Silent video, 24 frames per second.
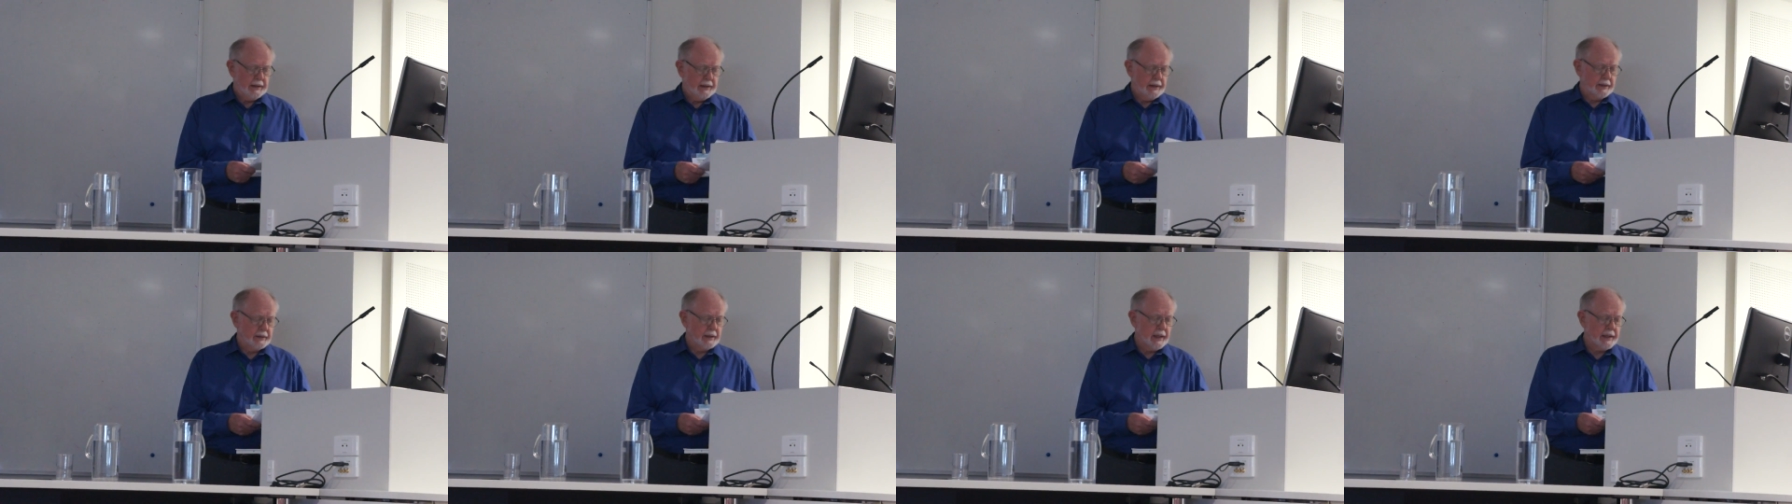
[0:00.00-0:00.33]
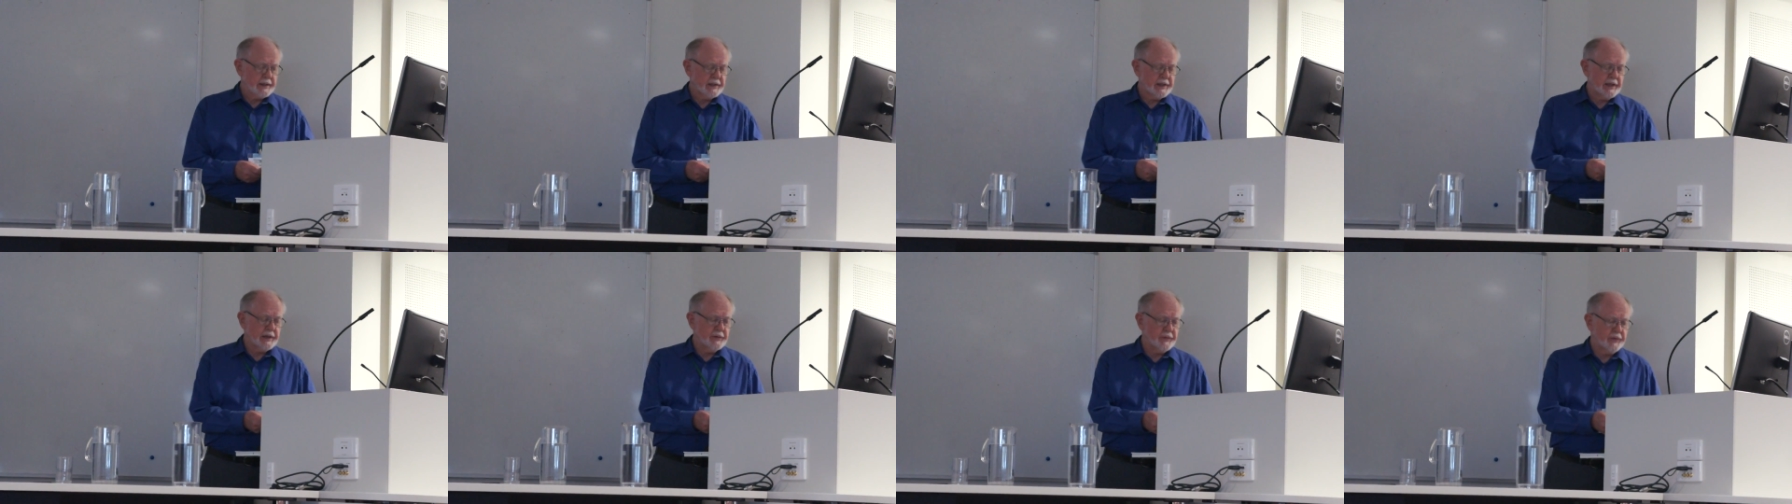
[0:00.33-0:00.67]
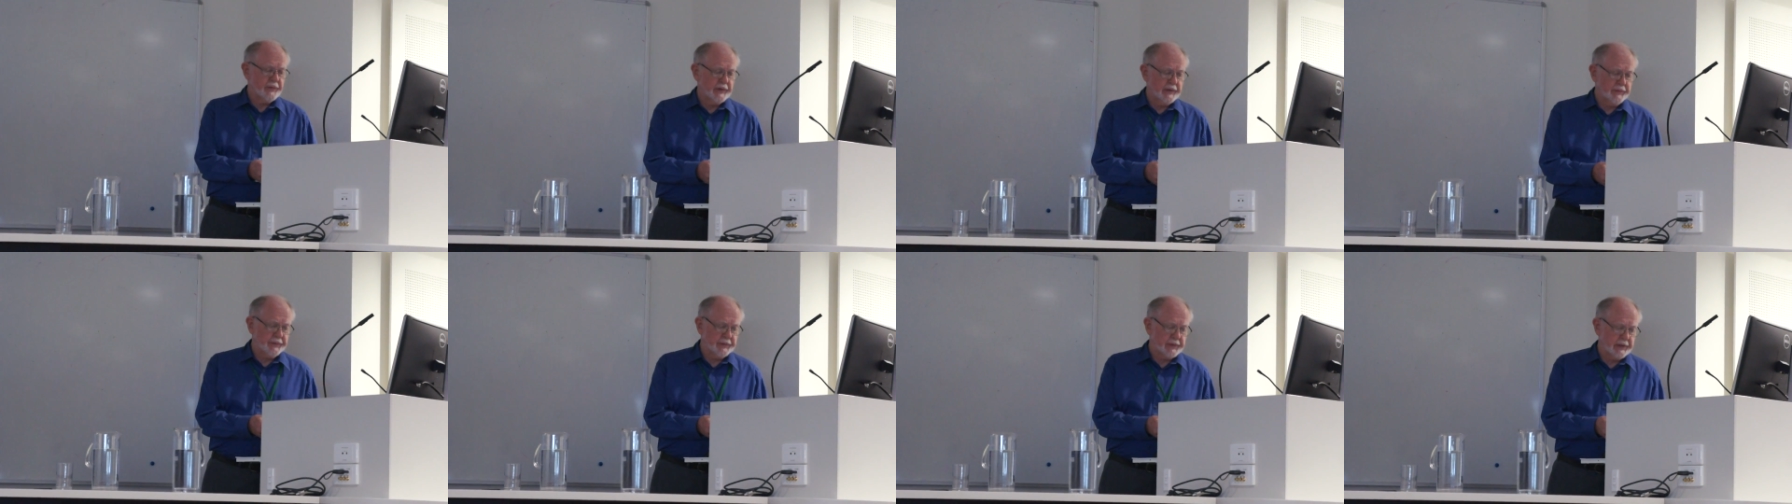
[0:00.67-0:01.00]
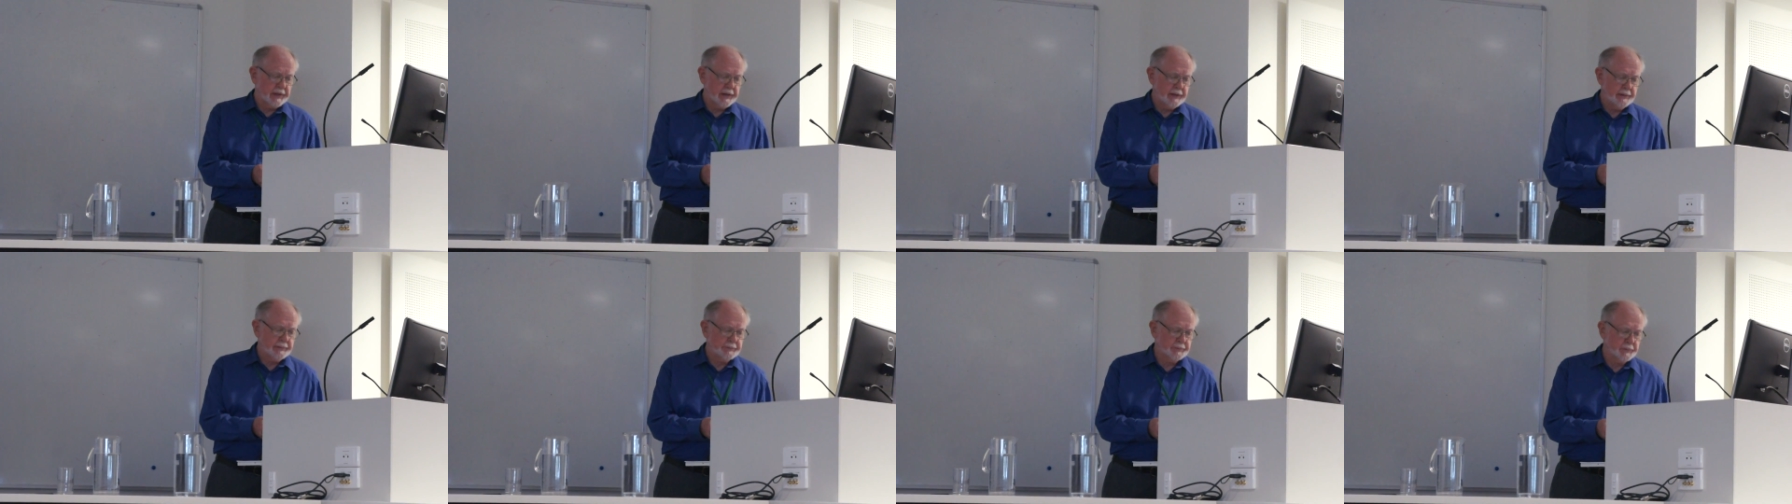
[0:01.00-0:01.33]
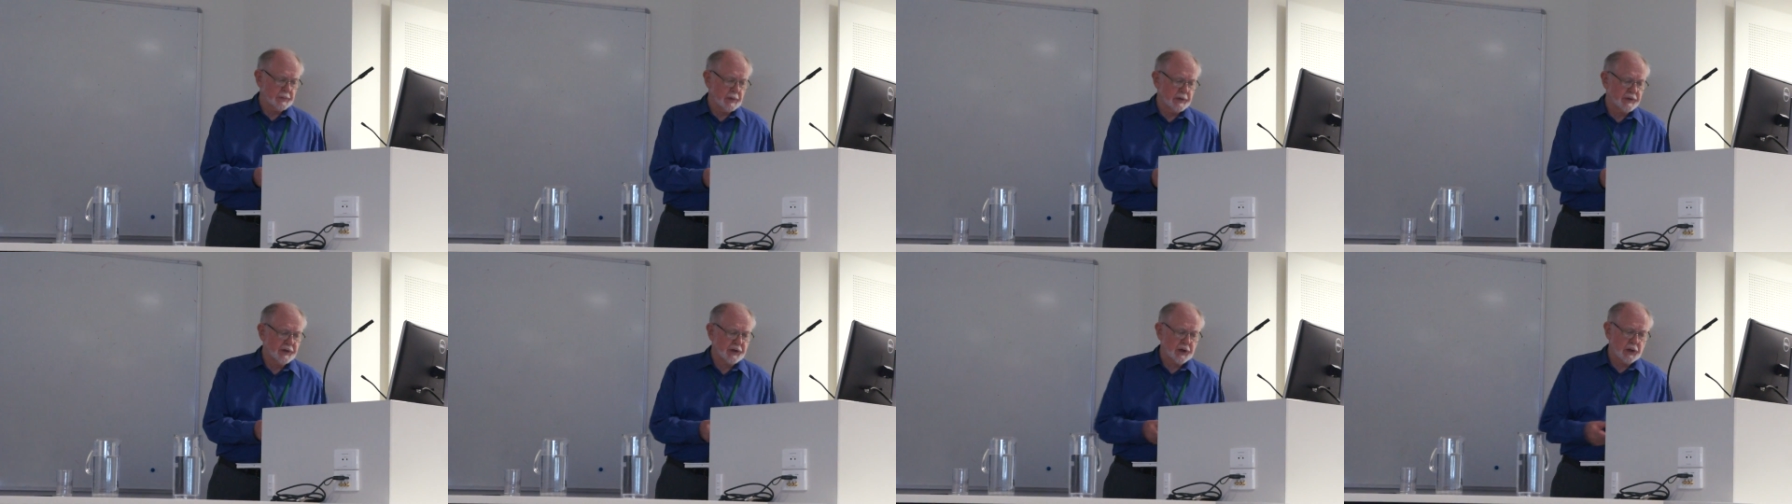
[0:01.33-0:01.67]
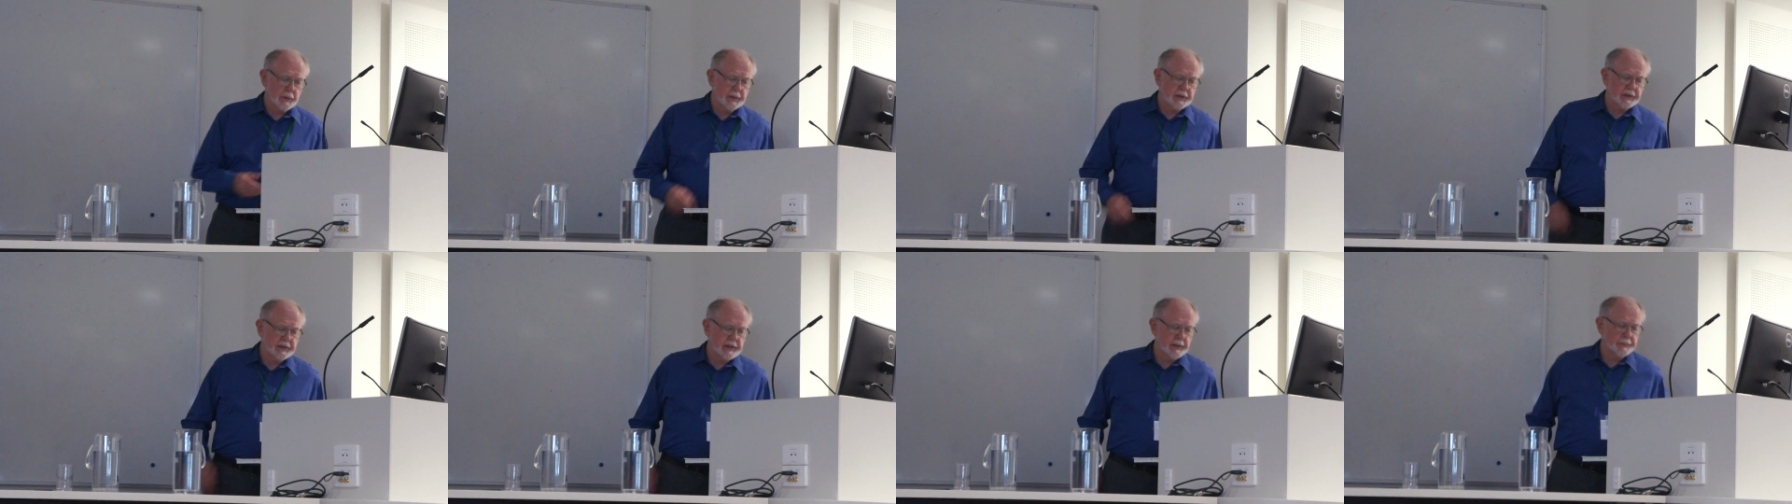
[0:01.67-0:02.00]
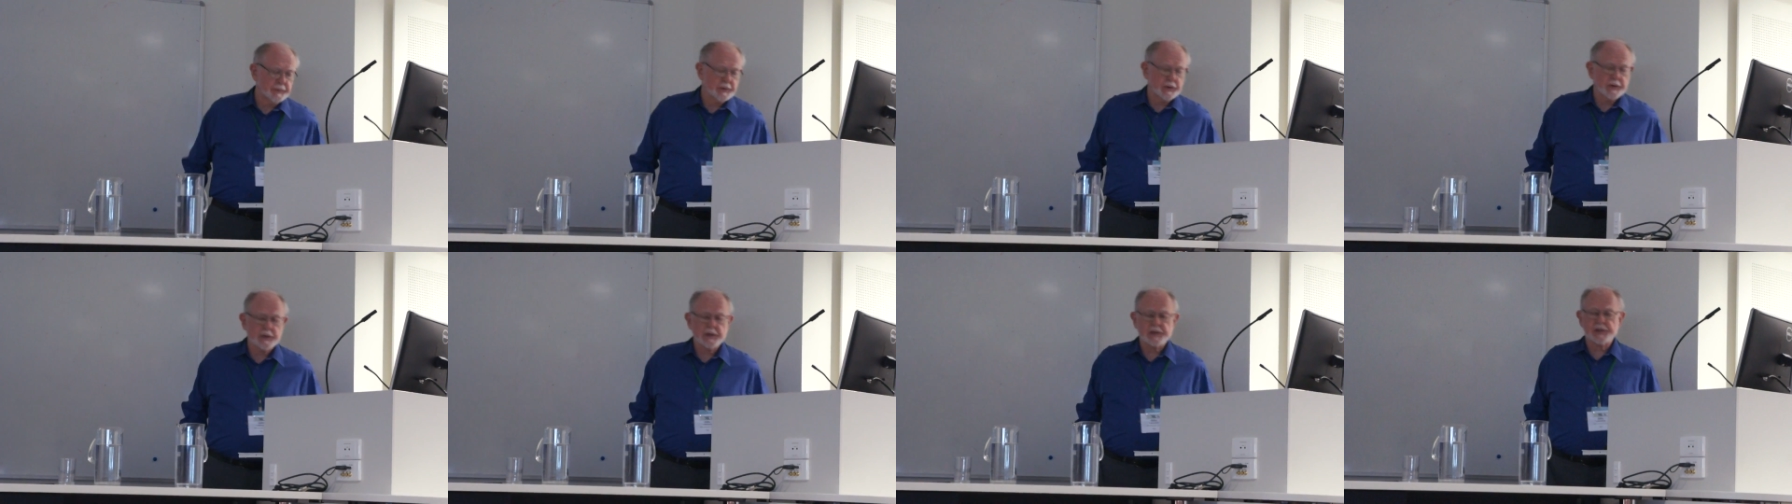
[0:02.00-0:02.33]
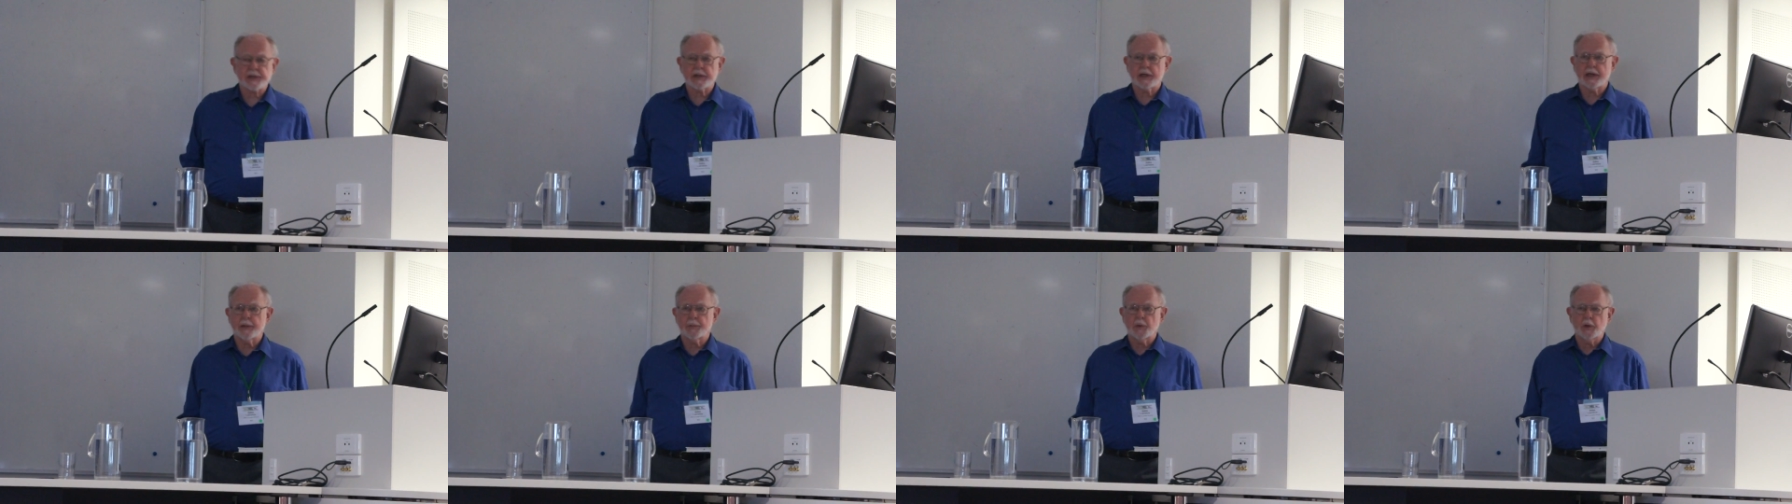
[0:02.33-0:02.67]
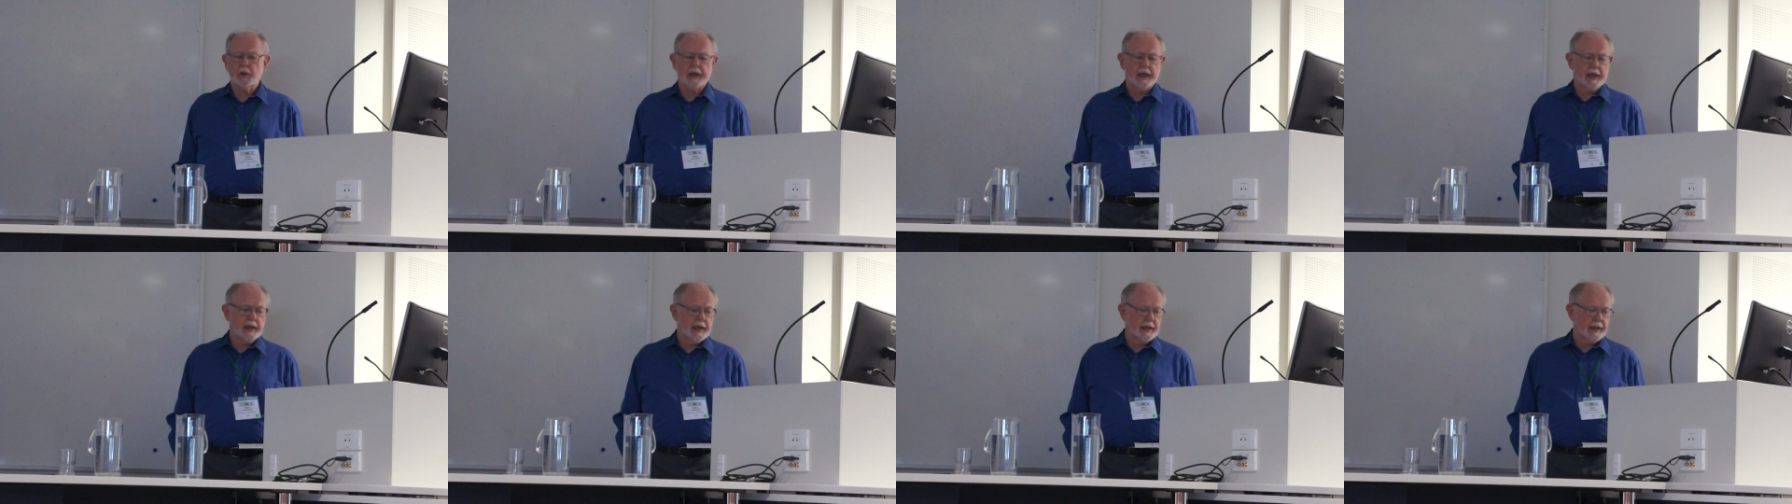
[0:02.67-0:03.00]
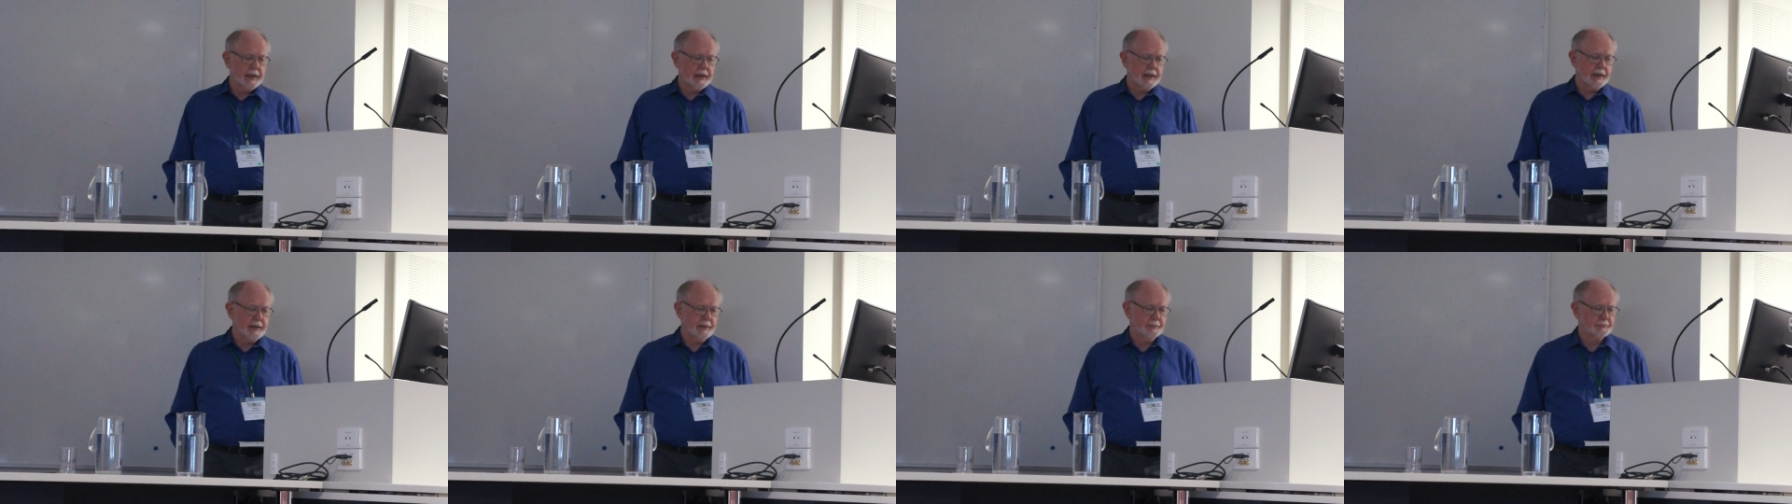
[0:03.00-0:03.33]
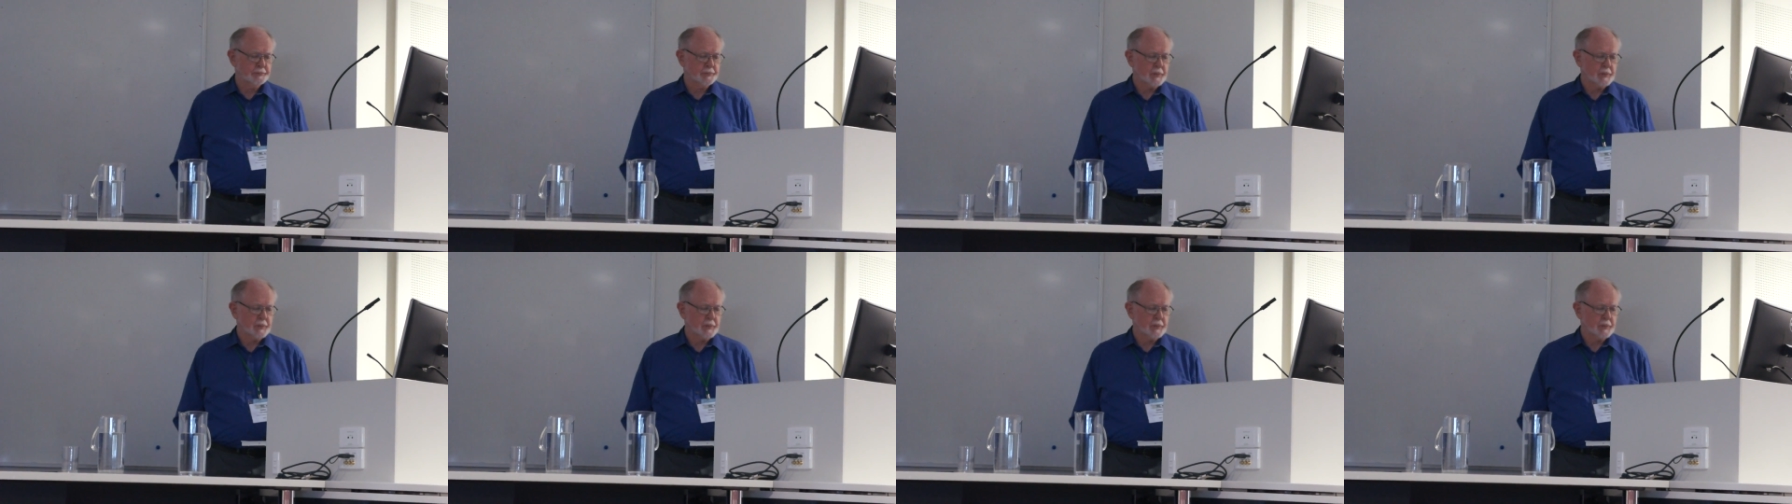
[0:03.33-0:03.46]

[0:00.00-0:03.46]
In 1950, a German dicterist named Willy Hennig